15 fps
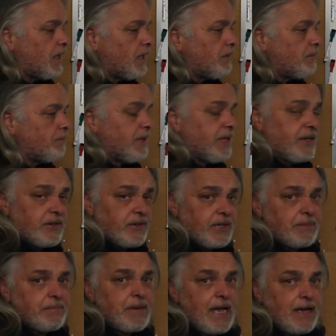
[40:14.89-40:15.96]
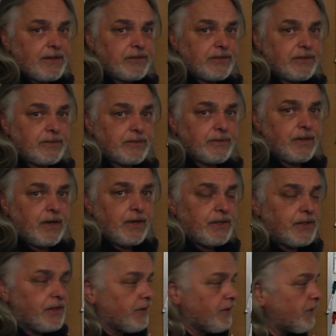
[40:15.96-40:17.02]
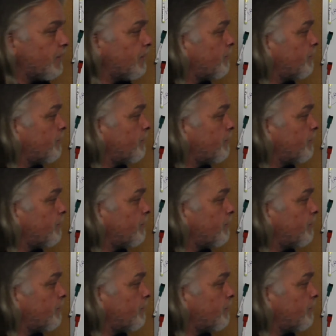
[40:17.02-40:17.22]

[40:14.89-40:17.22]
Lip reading: meteor impacts on the Earth.